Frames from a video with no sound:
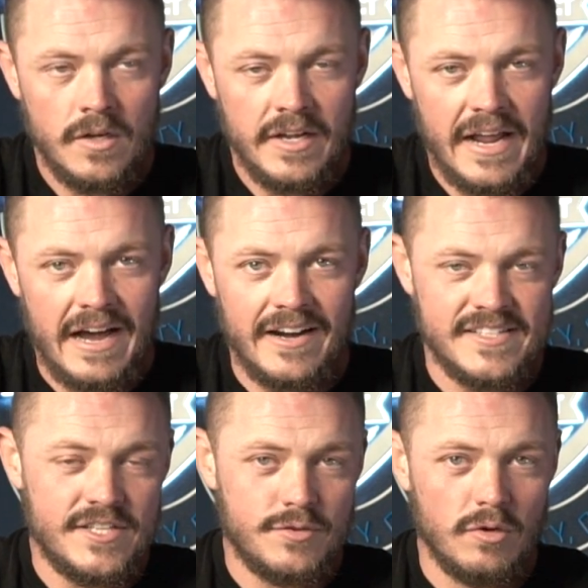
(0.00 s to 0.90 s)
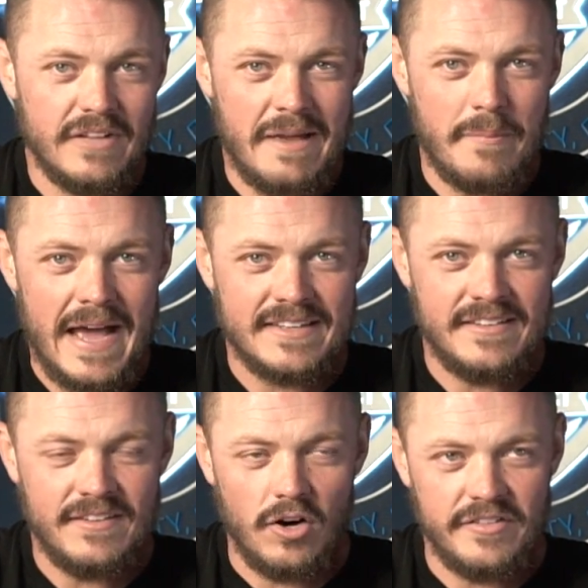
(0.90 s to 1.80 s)
Now, how does this relate back
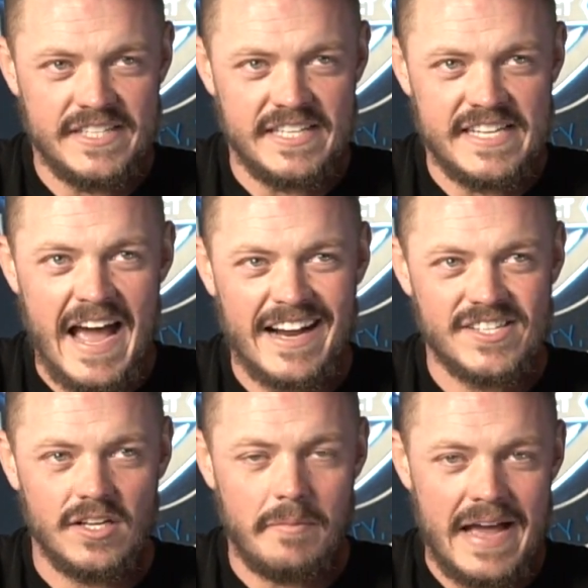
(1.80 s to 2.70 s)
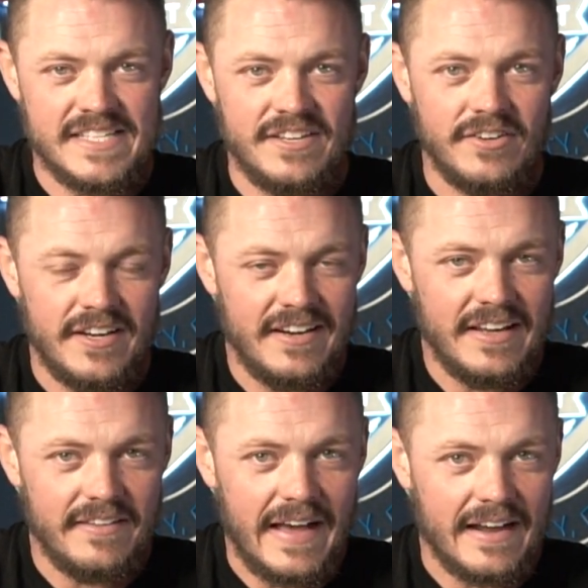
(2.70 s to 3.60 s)
to all these attacks on masculinity
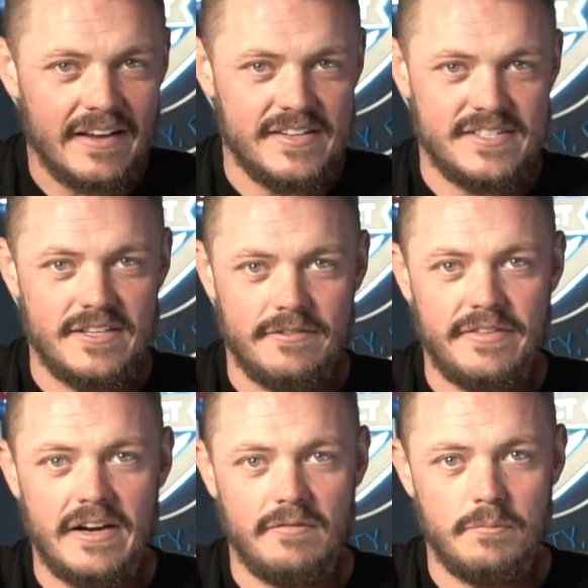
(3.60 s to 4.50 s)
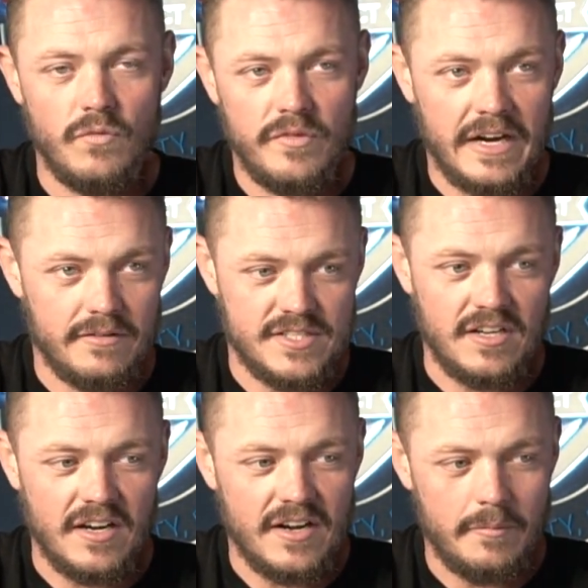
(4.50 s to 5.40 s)
and that kind of stuff that I was
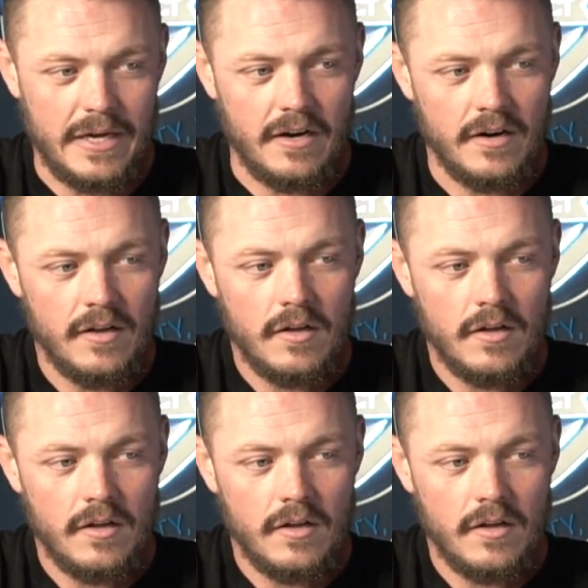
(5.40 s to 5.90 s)
talking about?